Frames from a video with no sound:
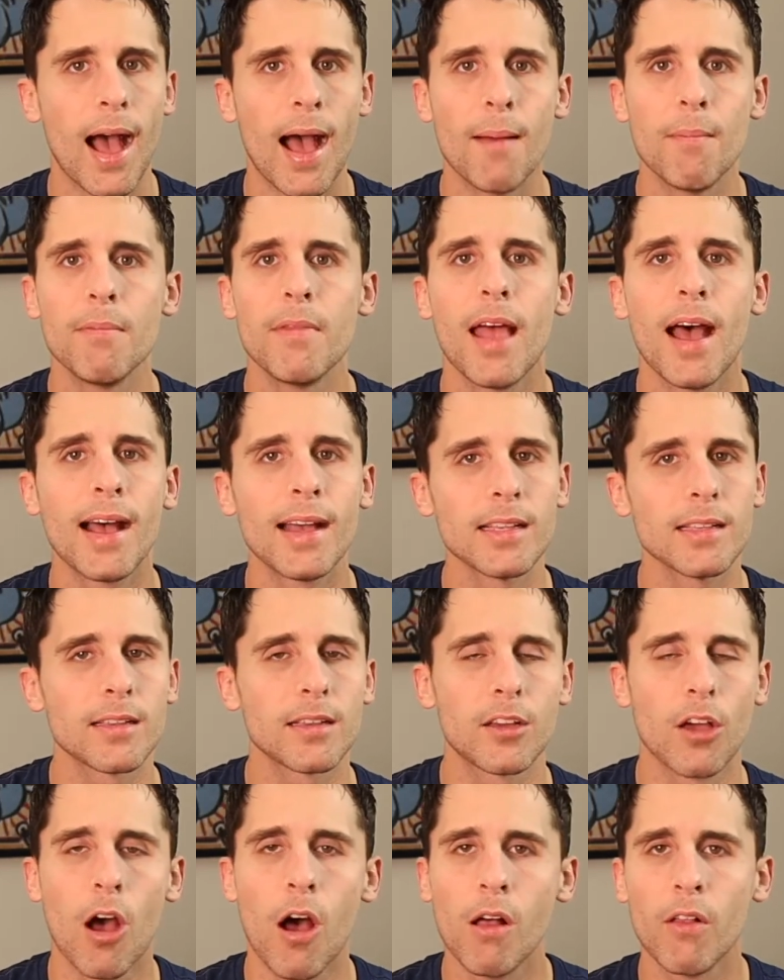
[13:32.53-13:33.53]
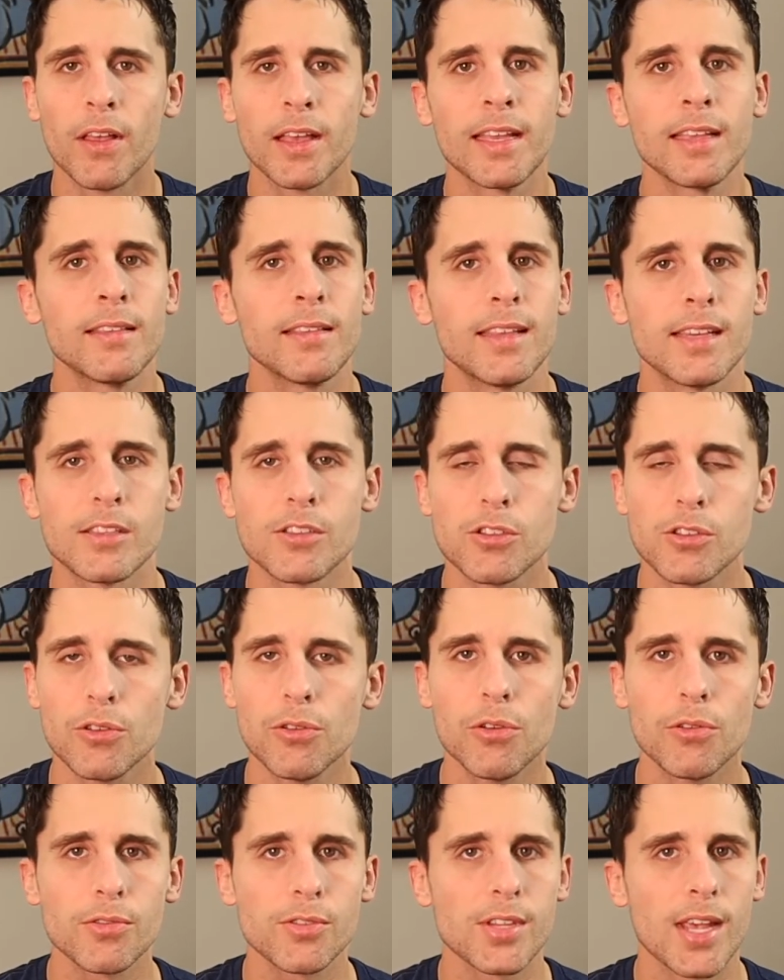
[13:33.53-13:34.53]
I'm not calling this
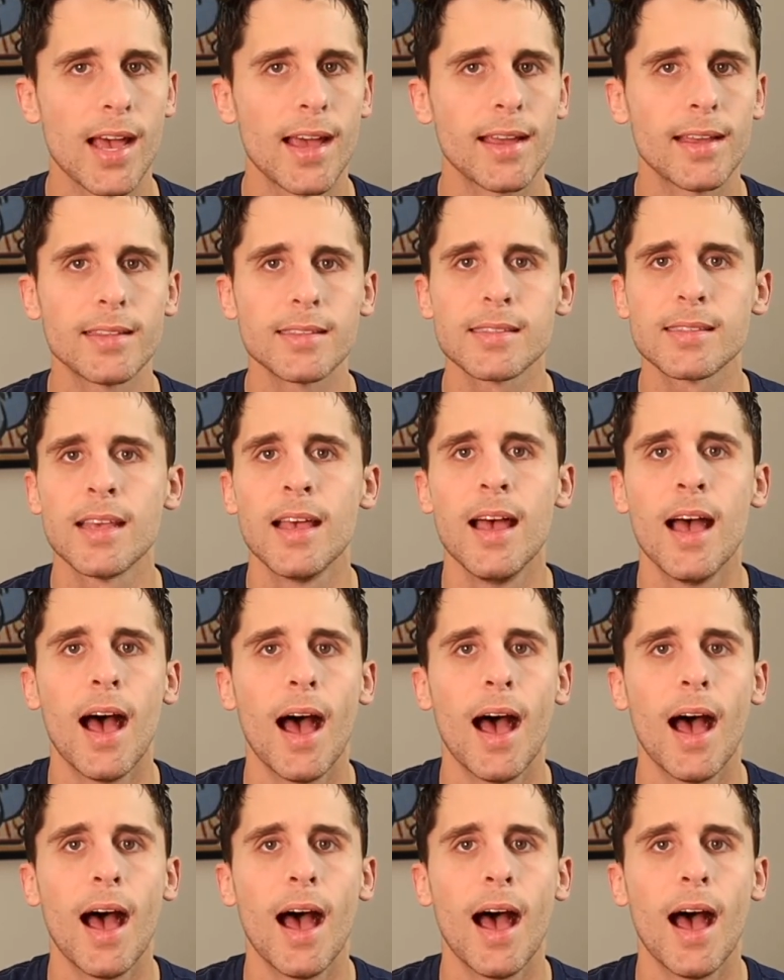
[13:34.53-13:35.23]
pseudoscience.